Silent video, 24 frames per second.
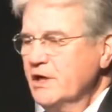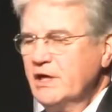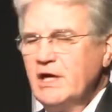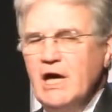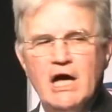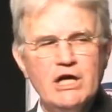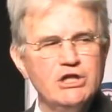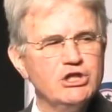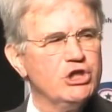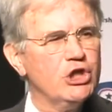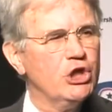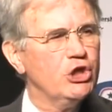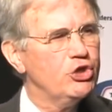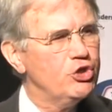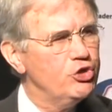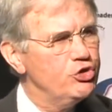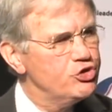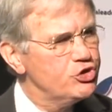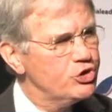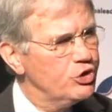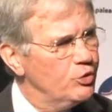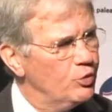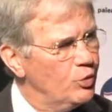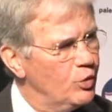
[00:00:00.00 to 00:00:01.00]
The
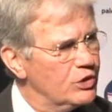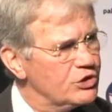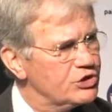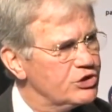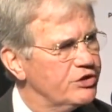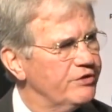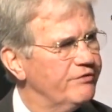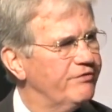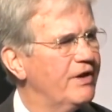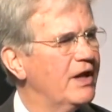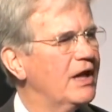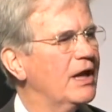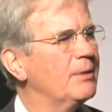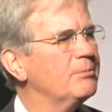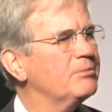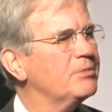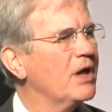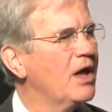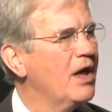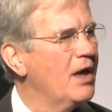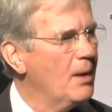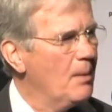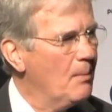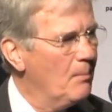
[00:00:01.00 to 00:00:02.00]
Constitution was
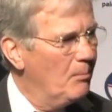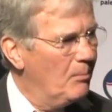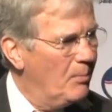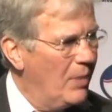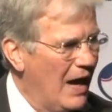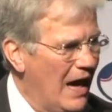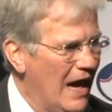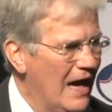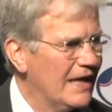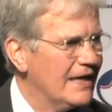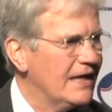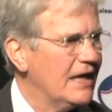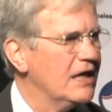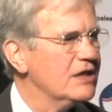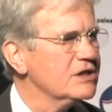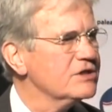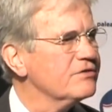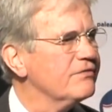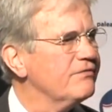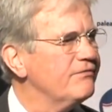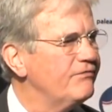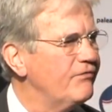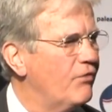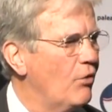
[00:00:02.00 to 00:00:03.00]
developed by
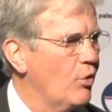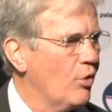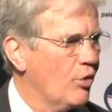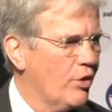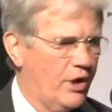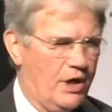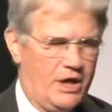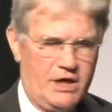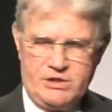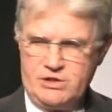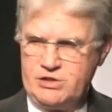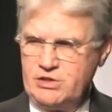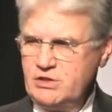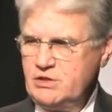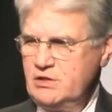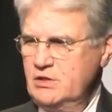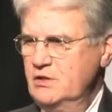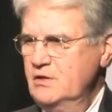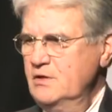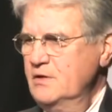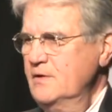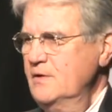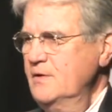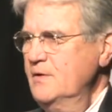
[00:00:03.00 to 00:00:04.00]
us, for
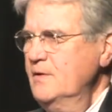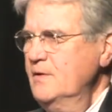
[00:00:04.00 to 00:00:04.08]
us.